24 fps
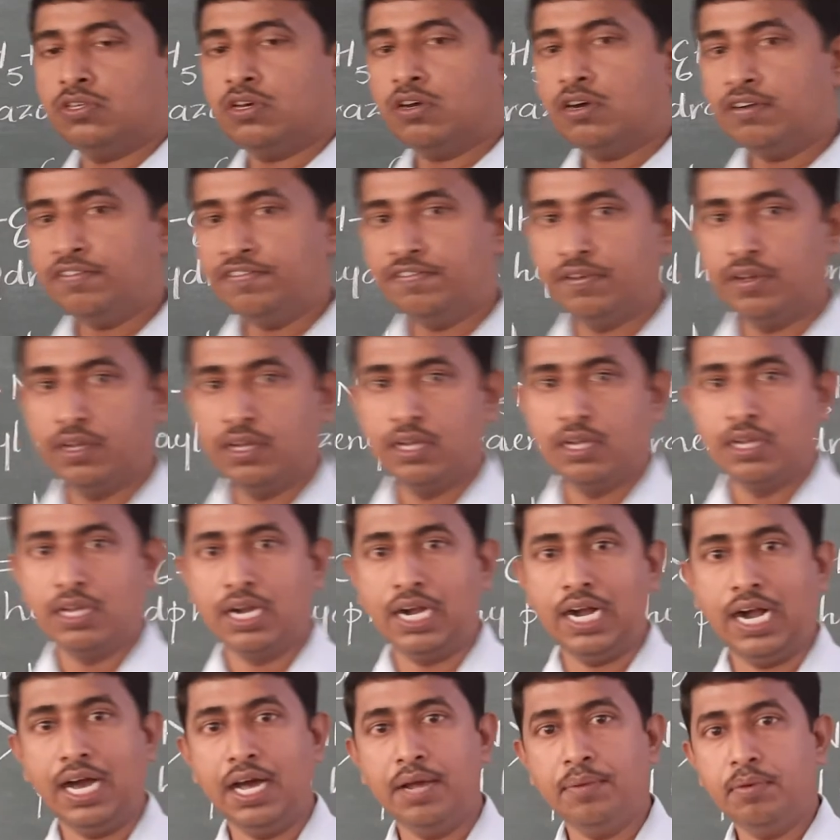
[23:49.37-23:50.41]
of
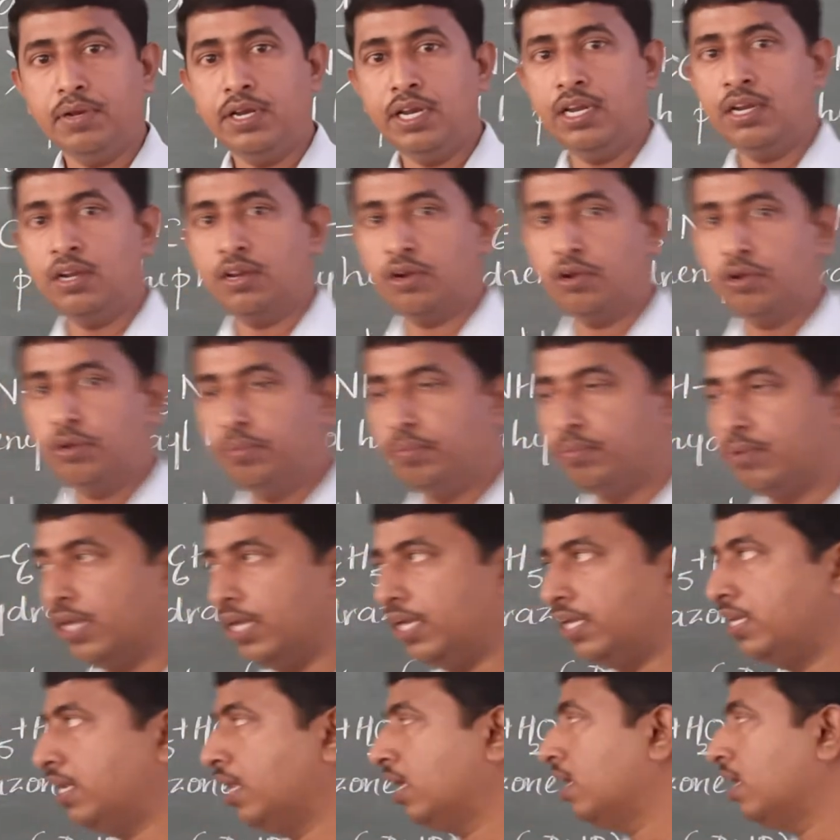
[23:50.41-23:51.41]
carbonyl group in